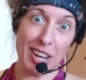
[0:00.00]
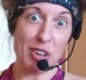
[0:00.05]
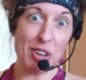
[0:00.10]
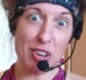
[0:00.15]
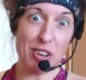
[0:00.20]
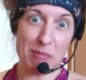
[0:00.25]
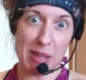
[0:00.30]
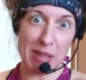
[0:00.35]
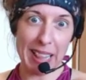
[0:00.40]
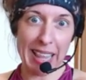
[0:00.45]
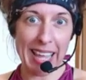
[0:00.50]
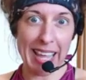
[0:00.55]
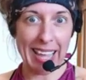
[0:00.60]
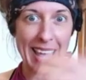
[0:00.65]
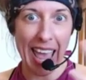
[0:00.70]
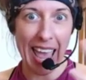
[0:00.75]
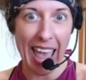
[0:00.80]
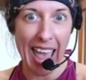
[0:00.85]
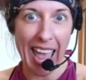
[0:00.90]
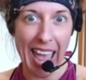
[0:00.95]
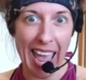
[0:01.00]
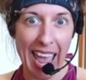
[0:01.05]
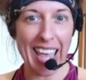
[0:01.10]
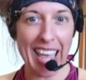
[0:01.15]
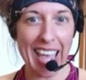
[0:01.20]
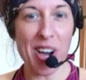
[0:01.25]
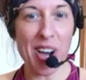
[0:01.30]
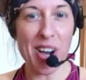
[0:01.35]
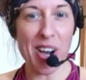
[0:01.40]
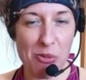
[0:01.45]
you can be like,
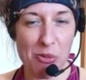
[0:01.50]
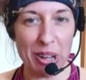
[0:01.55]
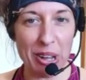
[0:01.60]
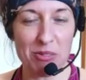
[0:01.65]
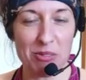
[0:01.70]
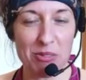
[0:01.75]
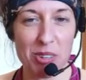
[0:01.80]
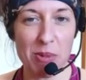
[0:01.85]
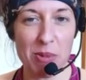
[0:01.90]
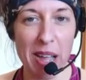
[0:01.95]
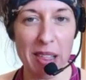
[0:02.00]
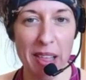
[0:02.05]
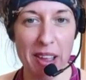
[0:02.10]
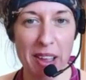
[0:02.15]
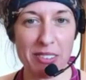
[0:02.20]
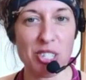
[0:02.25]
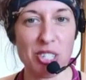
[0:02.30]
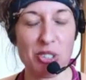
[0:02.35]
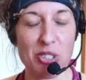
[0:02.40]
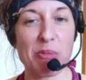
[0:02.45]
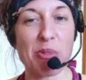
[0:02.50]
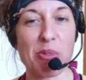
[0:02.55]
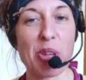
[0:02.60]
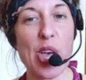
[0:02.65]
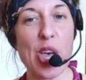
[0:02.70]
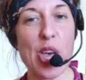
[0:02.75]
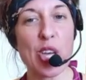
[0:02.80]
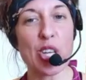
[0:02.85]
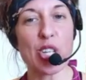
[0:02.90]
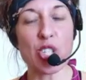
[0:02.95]
hey, welcome to my live stream.
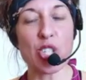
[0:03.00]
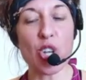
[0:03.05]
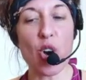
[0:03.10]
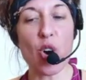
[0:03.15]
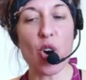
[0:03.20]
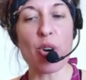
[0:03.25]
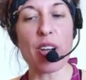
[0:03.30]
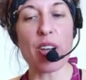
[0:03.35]
So